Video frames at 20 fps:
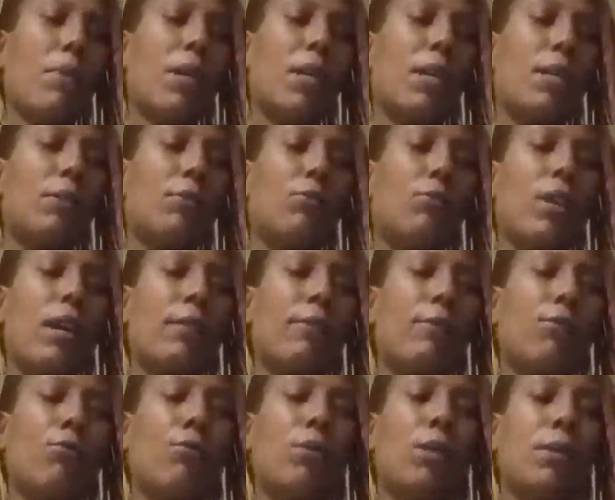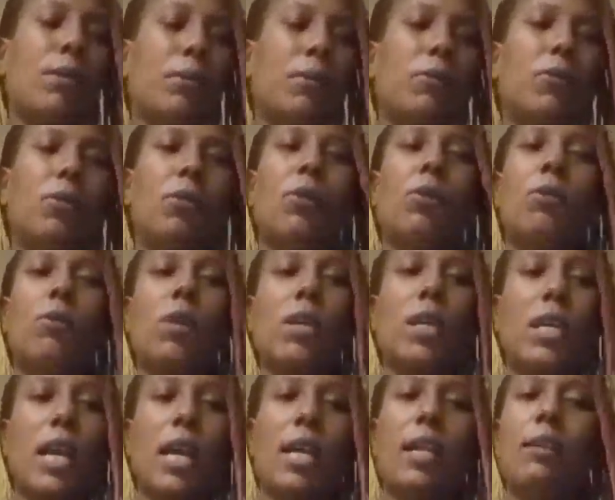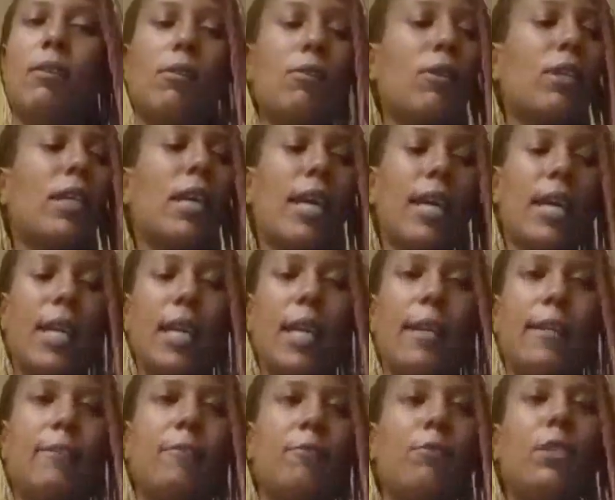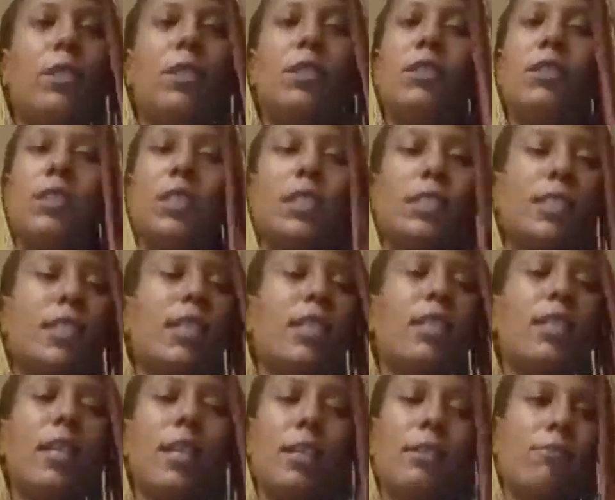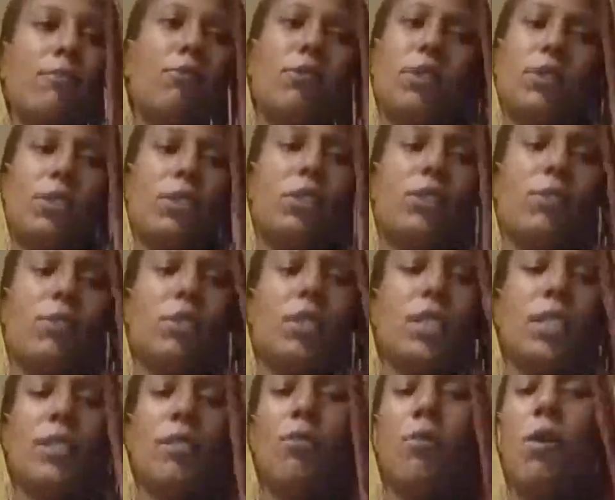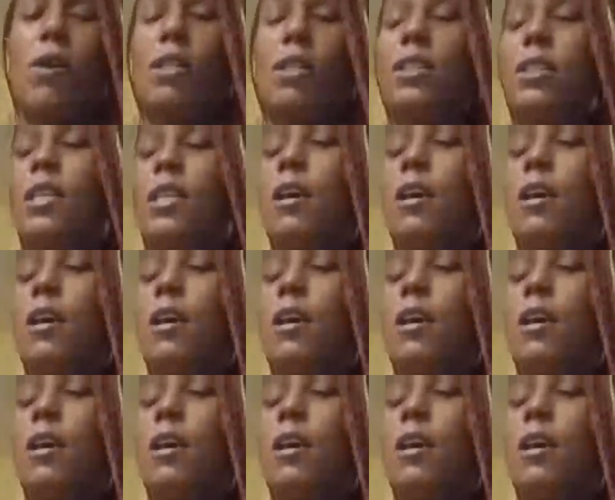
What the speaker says: But you have to remember, you know, okay, I can do this. Yes, I can. I just don't say no all the